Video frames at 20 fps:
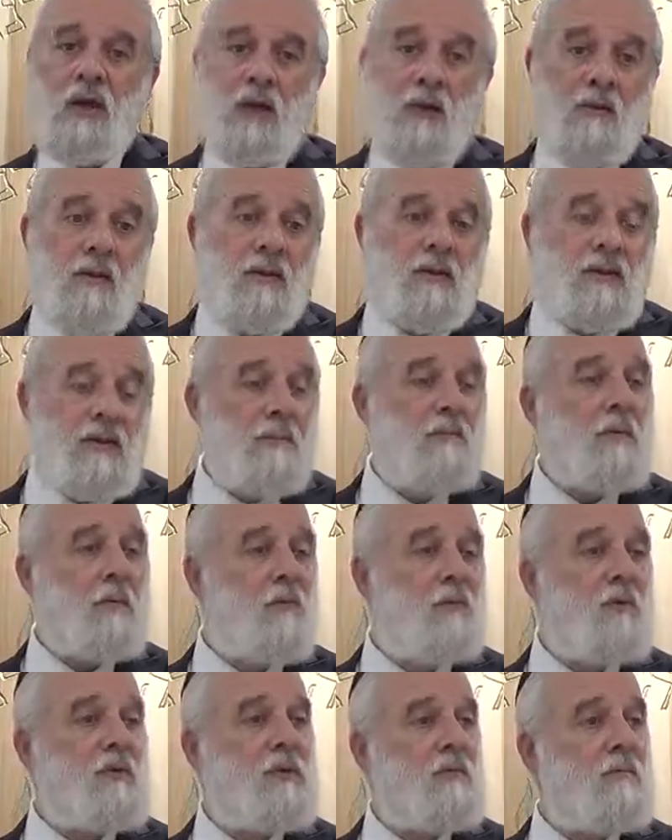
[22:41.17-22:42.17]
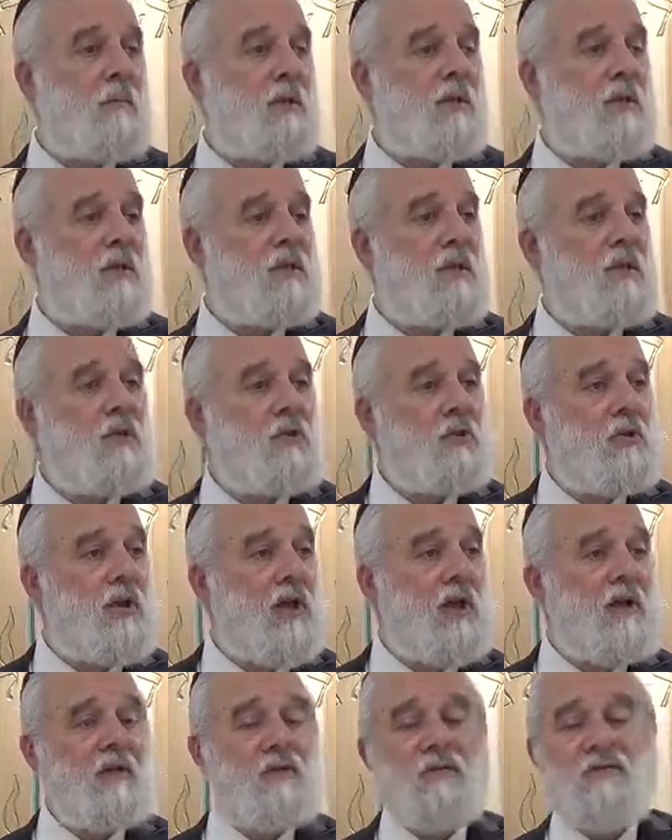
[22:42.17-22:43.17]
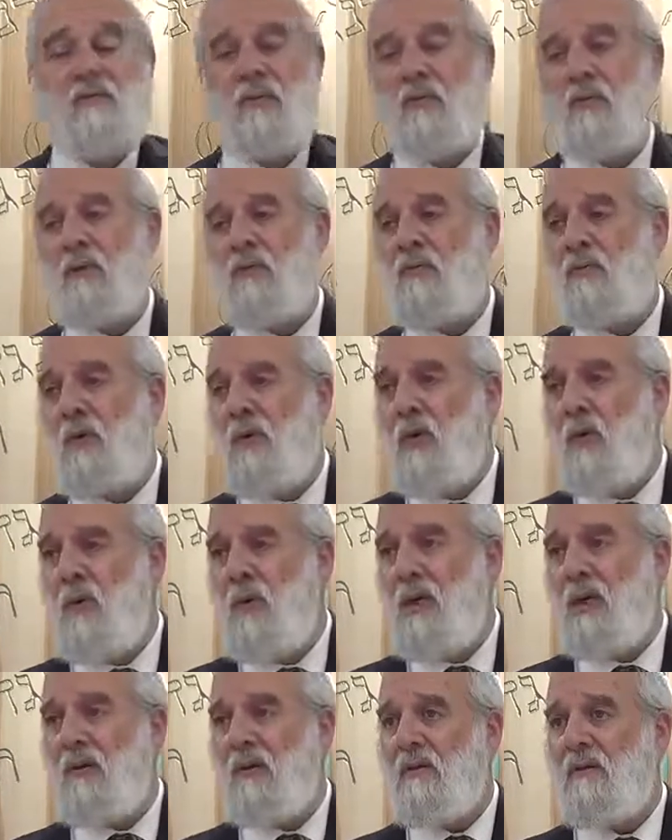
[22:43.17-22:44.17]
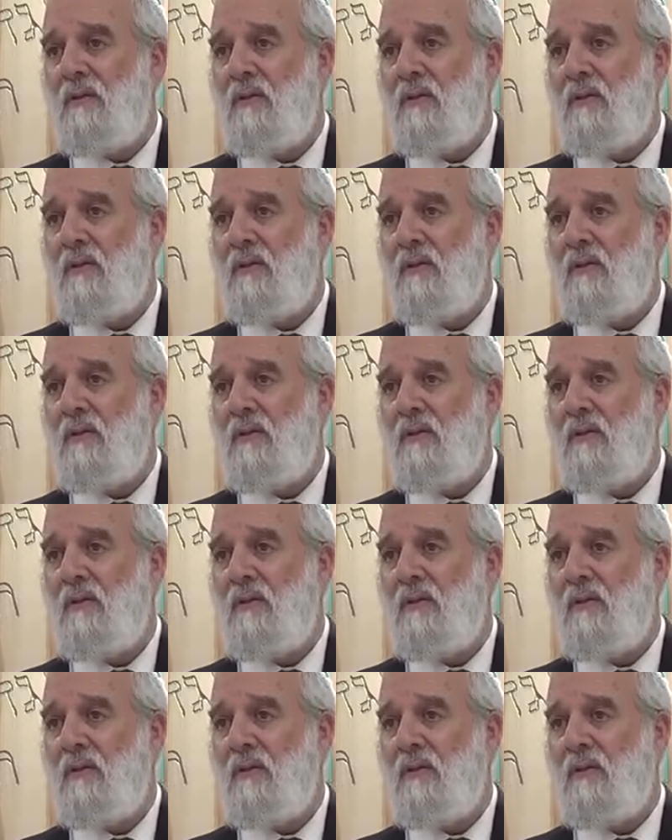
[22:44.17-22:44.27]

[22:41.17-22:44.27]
And the simple reason, because that should not interfere with free will.